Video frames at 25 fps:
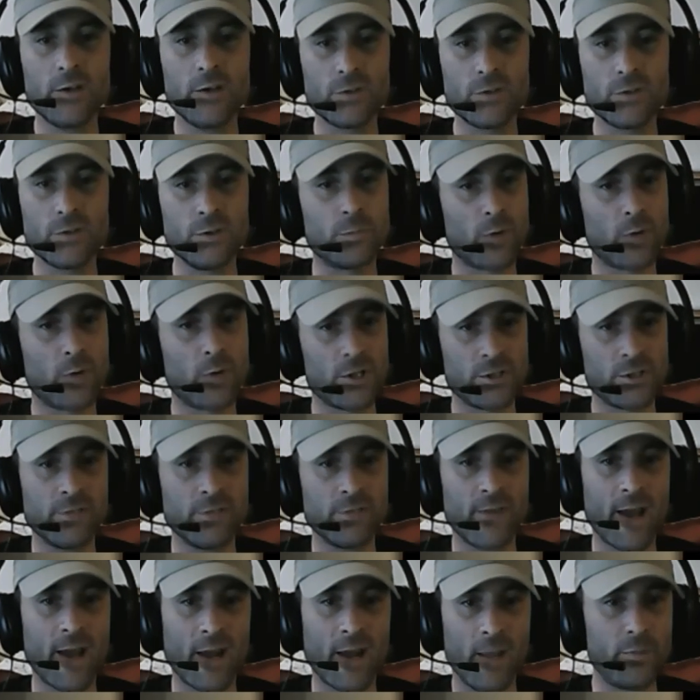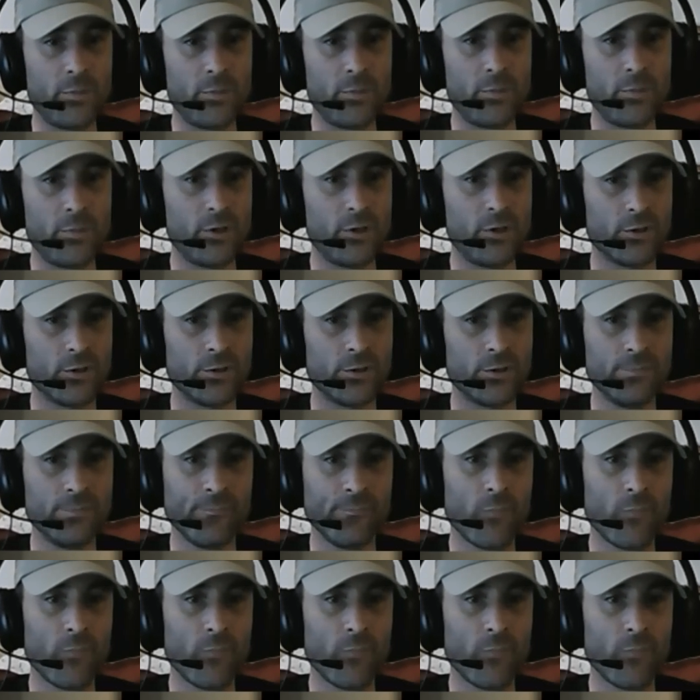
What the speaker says: I usually do Project Nevada and Pure.